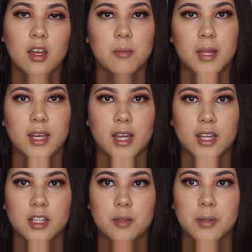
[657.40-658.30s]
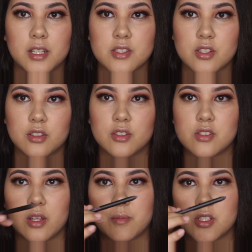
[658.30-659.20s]
a black eyeliner pencil,
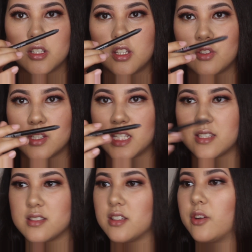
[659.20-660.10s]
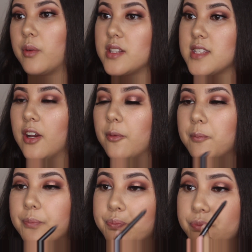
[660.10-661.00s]
so I'm just going to use this until it runs out.